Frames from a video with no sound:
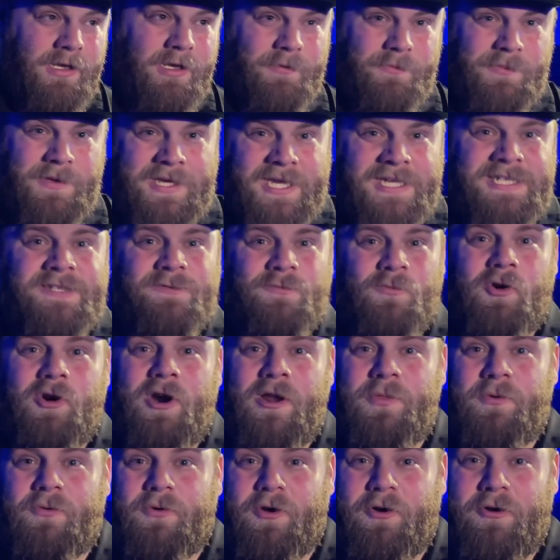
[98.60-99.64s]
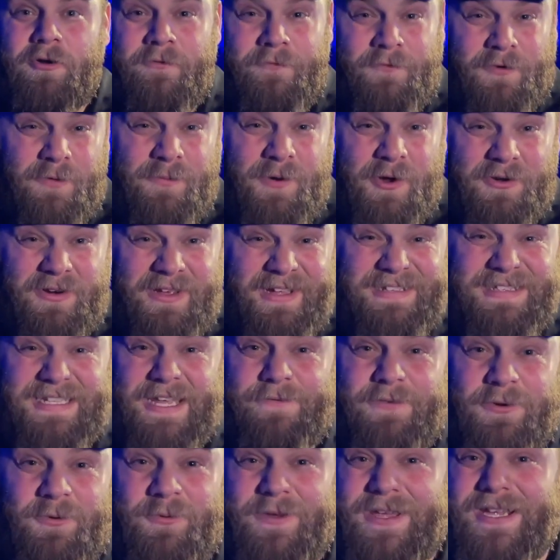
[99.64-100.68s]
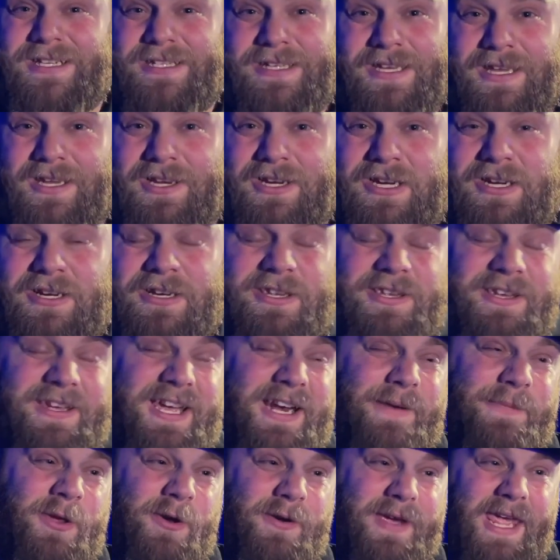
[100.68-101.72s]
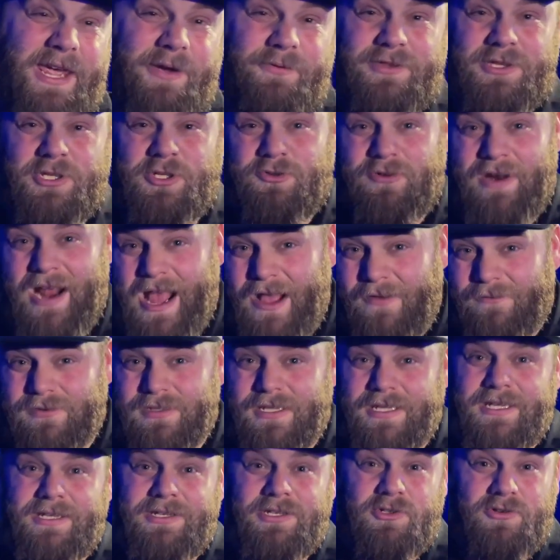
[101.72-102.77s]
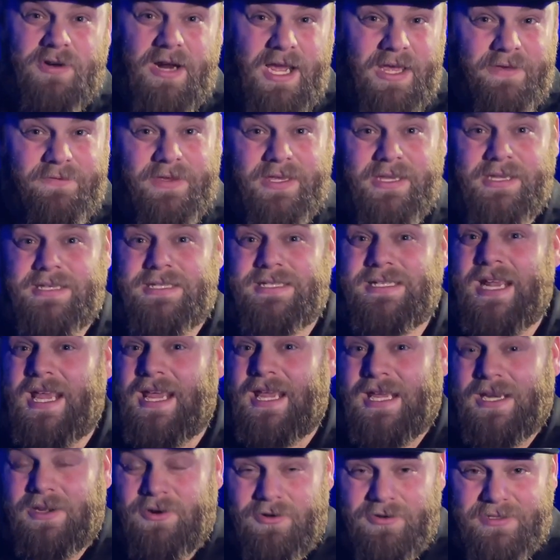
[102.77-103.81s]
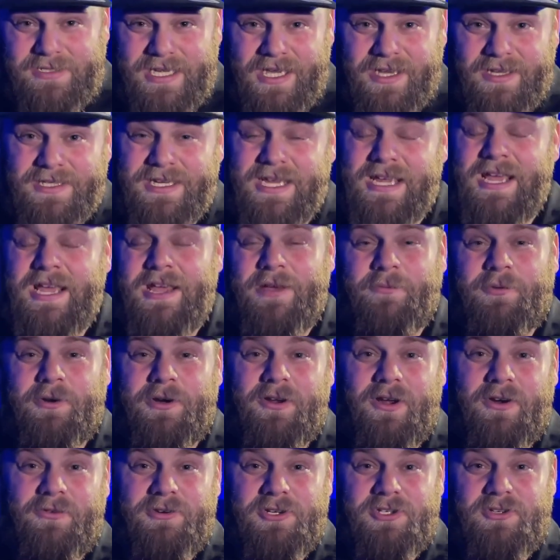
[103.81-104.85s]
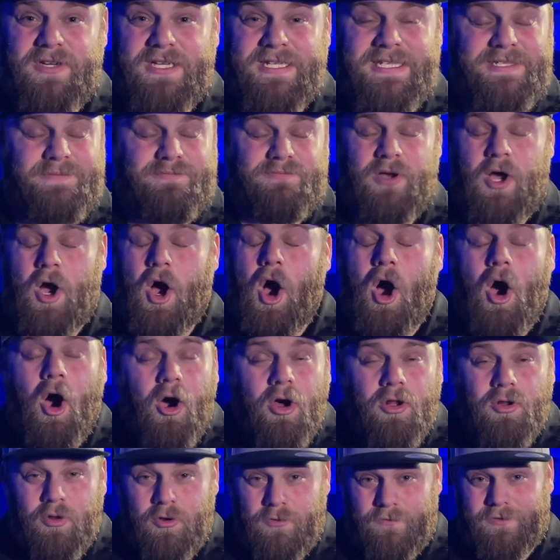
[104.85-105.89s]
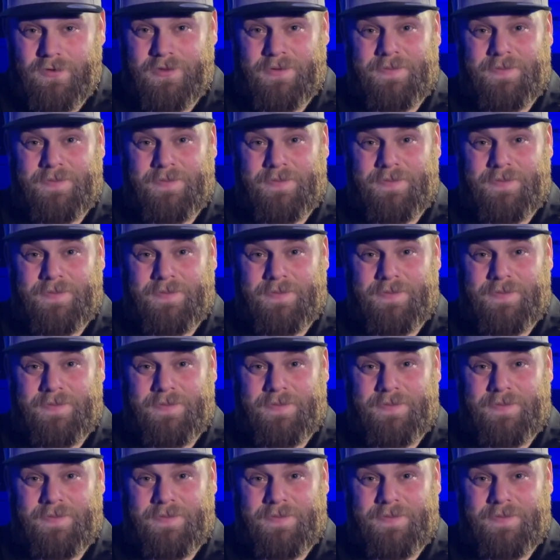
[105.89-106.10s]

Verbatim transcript: because we're on the road for about 11 weeks a year, you got to be okay with traveling, driving, staying in hotels, putting on retreats all over the